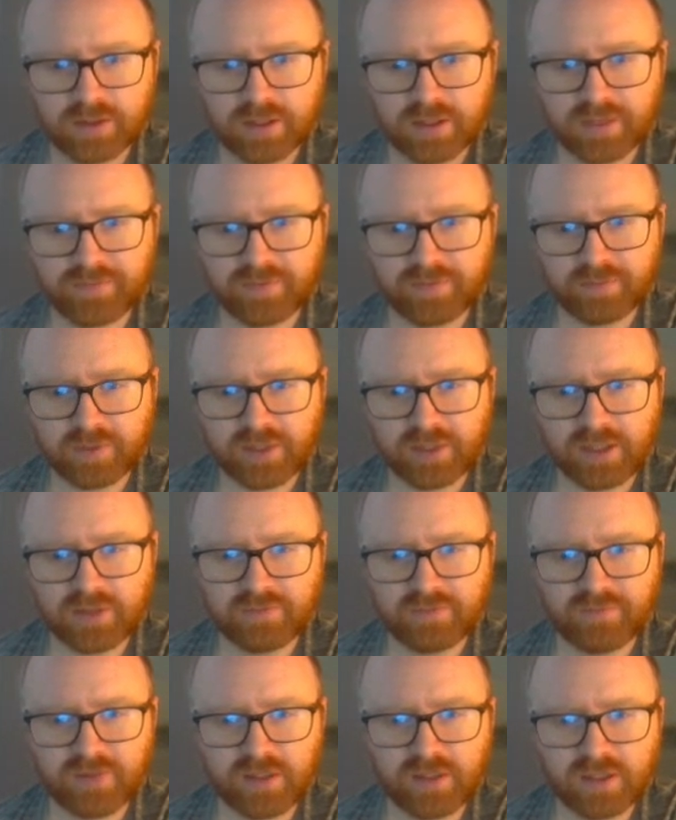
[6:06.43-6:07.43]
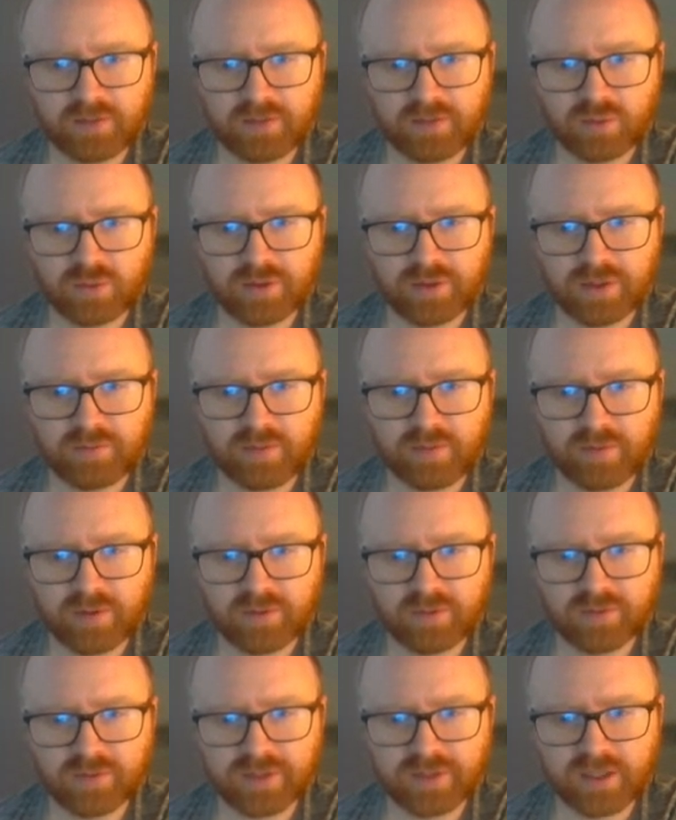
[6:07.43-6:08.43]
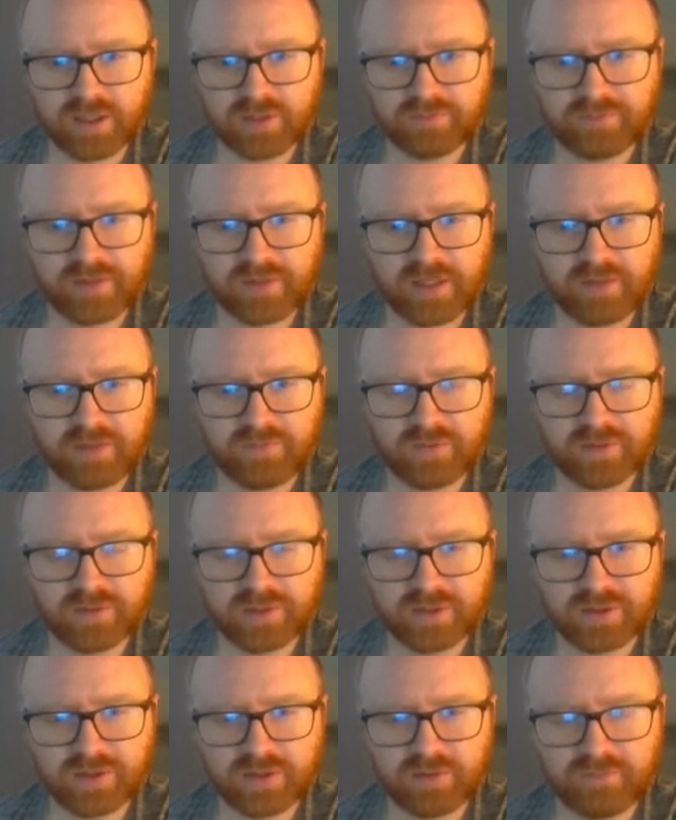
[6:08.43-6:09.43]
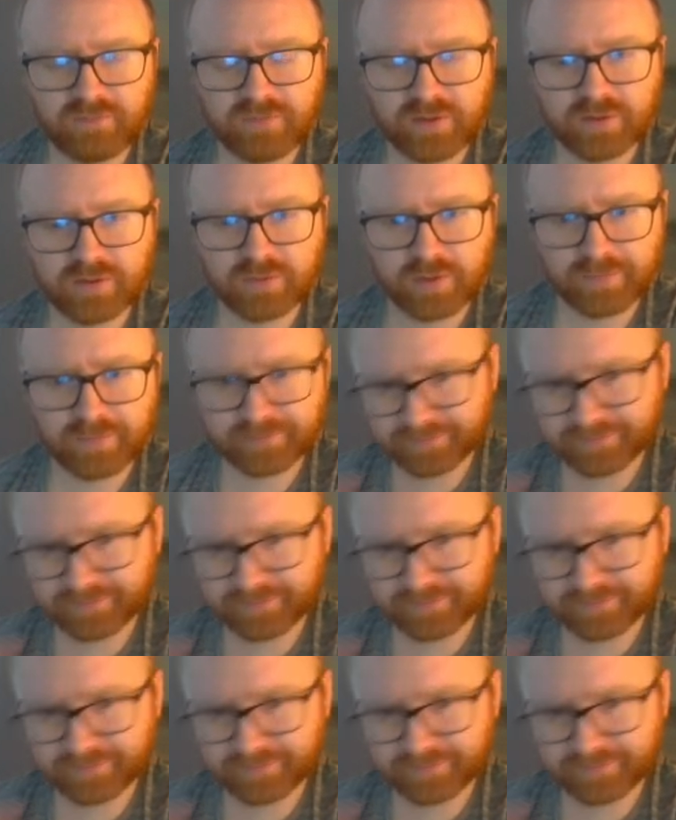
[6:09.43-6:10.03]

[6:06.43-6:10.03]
If I play h3 at any point, then maybe it goes to h5, use this g3 square.